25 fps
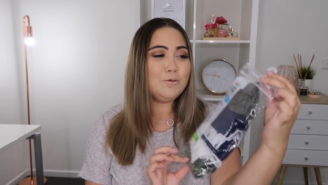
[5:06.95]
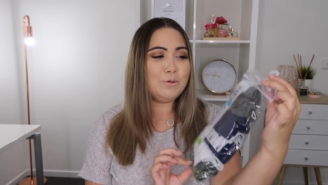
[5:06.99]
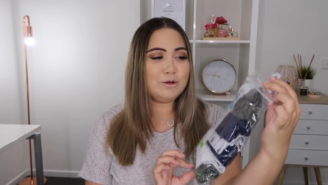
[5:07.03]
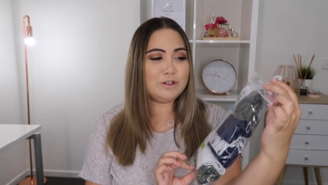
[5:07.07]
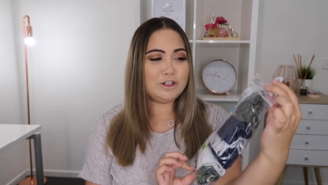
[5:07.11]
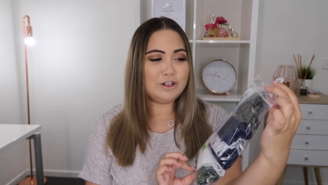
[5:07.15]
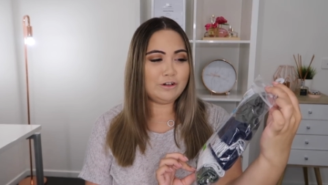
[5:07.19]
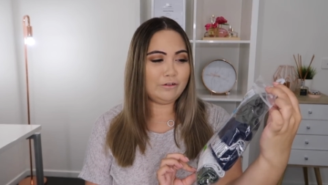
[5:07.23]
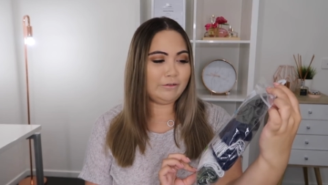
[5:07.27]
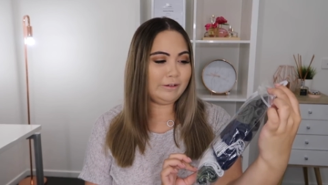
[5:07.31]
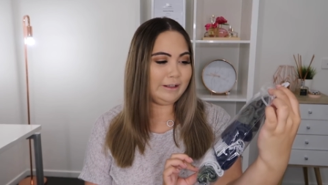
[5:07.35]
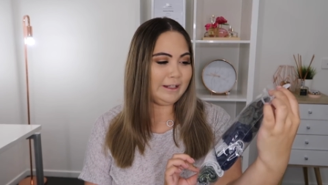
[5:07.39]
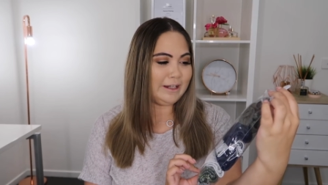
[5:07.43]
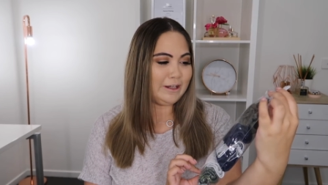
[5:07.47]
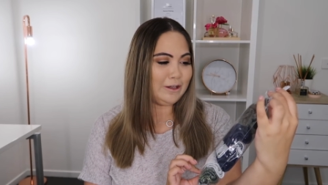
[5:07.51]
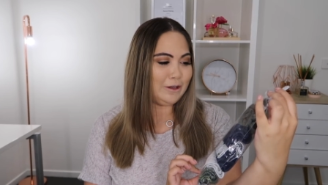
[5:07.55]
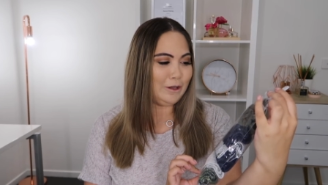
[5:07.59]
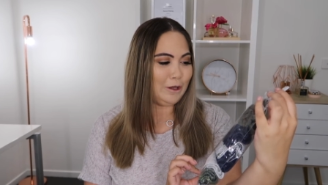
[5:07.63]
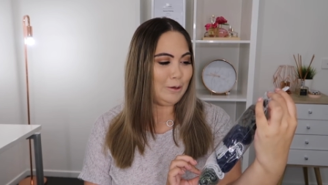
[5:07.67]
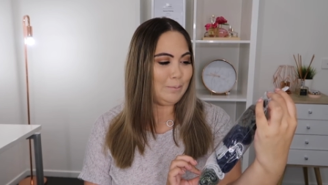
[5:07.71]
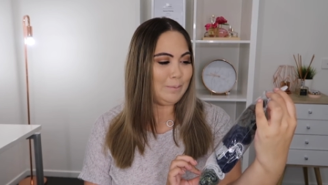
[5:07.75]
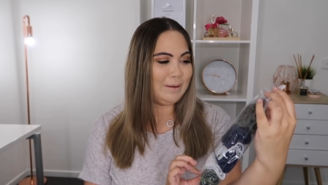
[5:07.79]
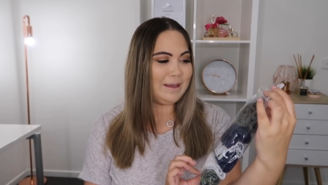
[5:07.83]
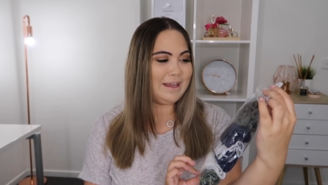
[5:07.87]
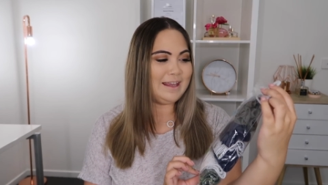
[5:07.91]
which are really
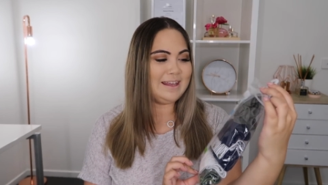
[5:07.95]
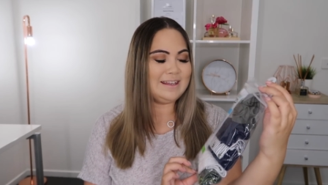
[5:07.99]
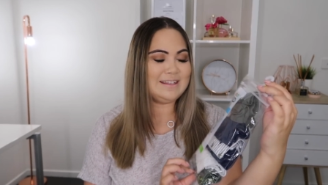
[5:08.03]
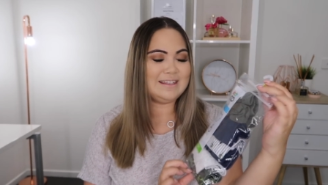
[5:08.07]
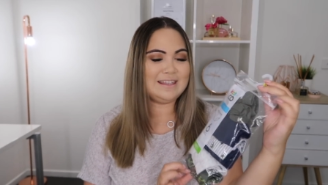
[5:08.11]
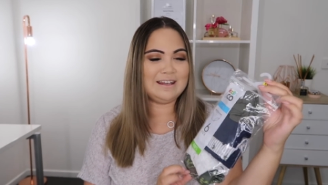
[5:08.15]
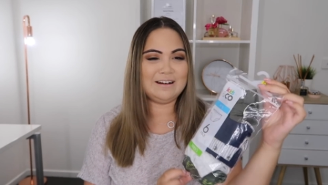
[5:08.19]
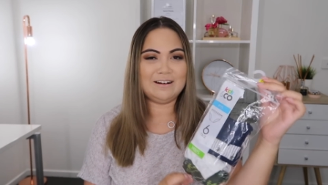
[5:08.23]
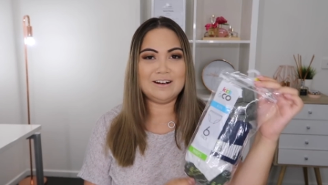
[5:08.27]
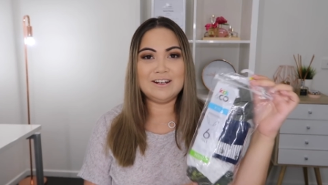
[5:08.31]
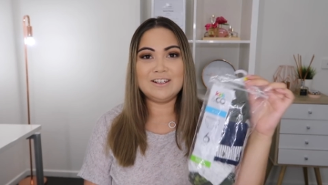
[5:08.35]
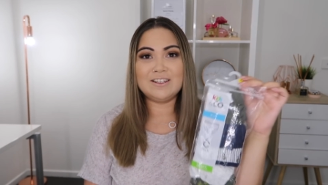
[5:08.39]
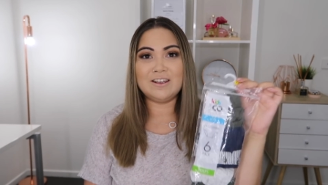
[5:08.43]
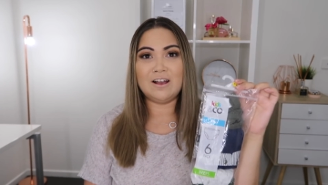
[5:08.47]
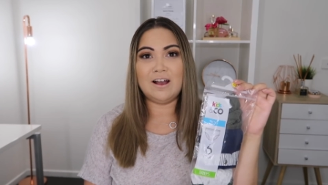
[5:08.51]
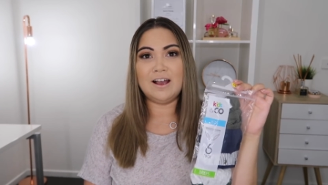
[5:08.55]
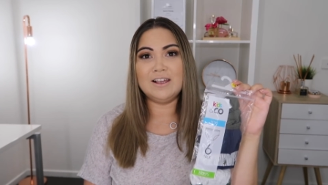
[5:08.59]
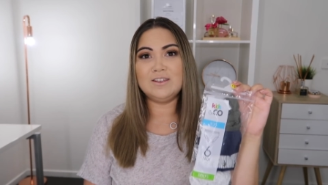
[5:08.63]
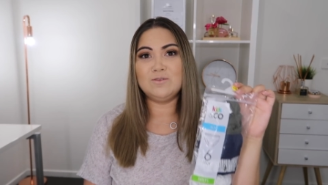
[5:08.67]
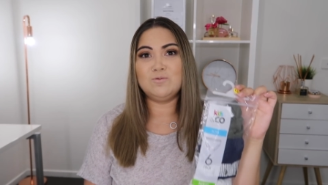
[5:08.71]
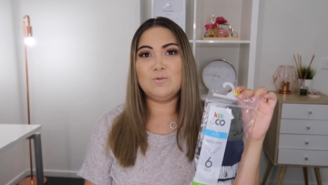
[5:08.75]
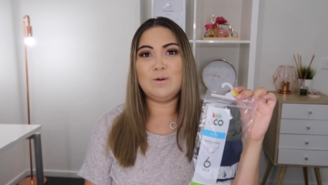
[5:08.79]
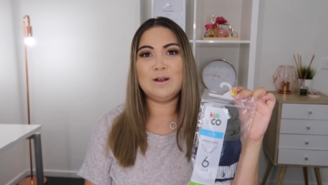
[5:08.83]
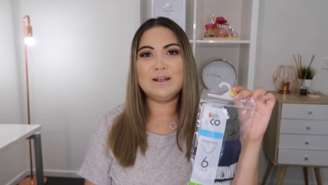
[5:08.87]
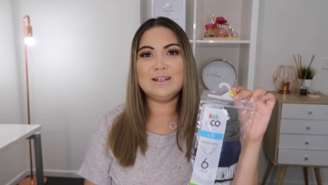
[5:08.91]
cute because they're a
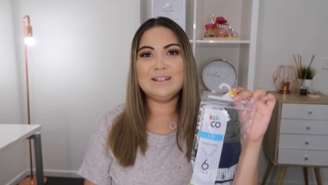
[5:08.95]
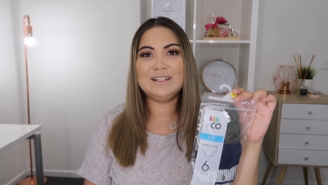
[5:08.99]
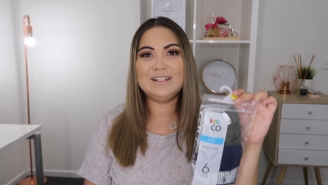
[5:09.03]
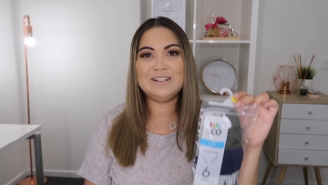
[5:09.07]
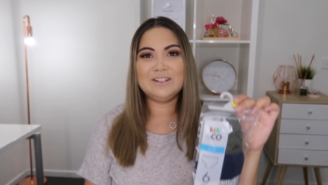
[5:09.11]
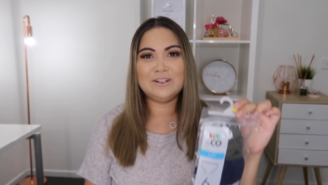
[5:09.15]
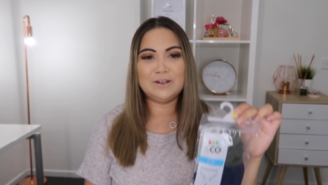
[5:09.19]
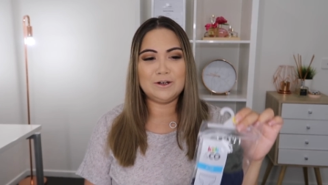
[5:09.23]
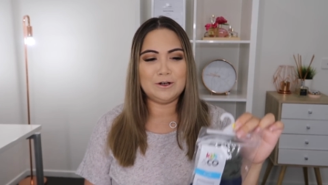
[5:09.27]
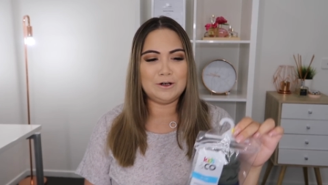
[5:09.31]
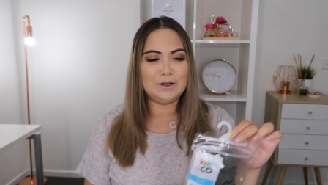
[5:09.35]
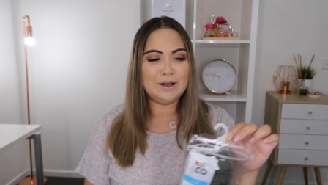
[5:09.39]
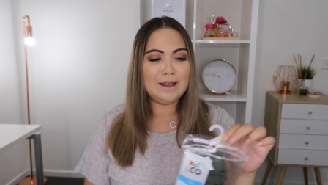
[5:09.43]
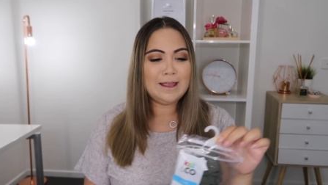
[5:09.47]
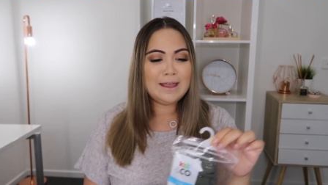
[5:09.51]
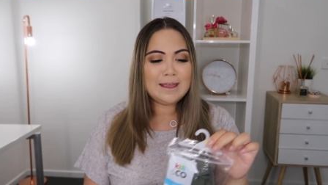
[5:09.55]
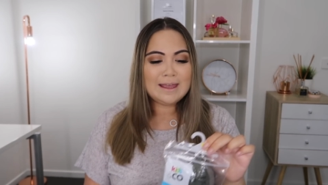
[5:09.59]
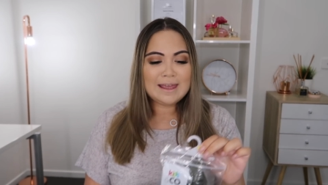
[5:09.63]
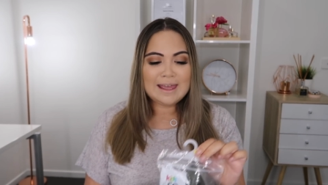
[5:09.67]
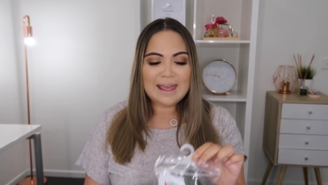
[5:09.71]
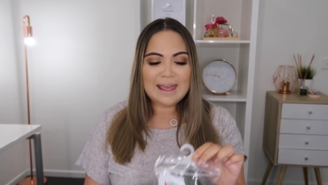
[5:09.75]
size 1 to 2